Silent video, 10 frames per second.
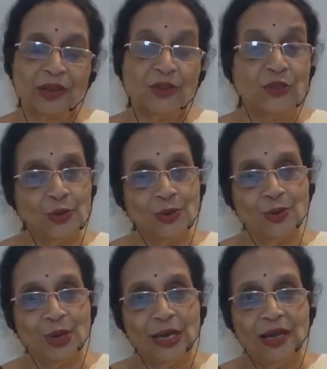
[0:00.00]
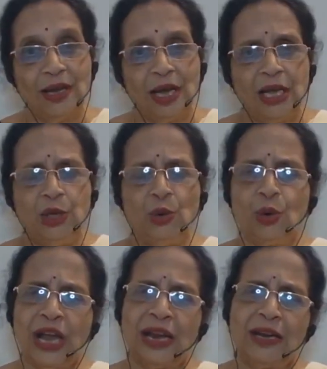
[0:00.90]
So,
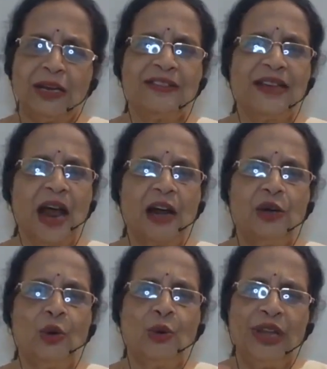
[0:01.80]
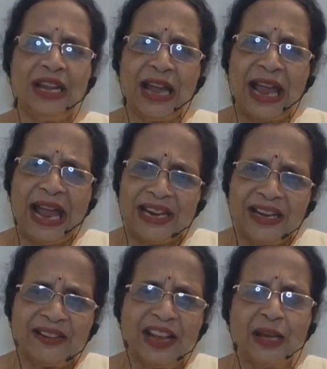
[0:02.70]
you can start knowing
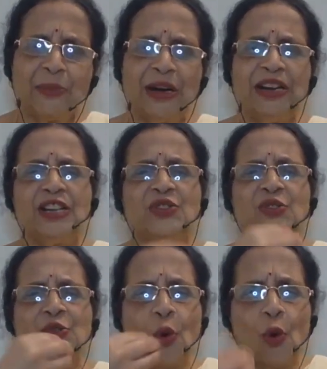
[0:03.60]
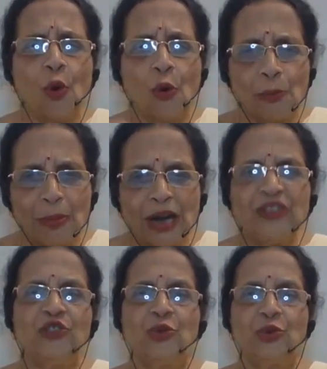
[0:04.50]
anything, but there is so
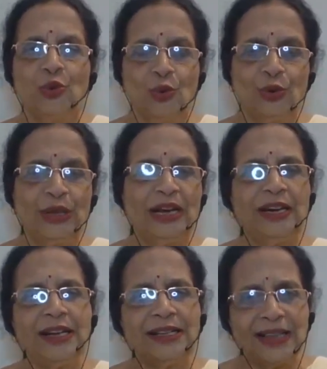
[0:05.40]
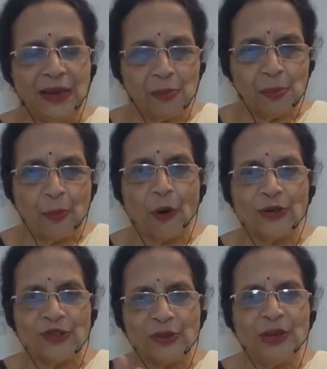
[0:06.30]
much to know that it is
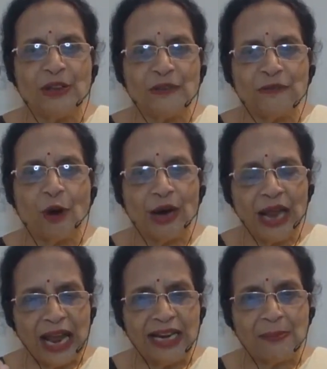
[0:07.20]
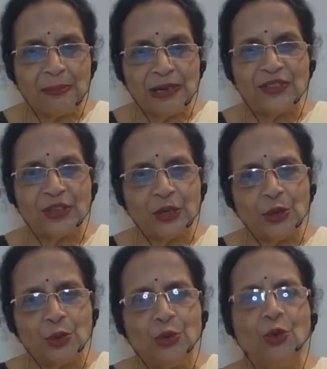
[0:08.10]
impossible for any person
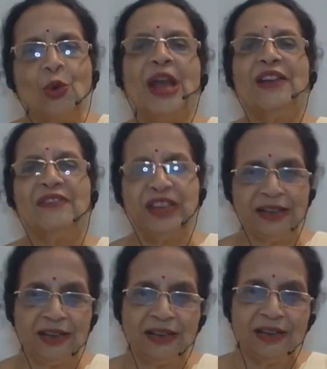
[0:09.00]
to know everything.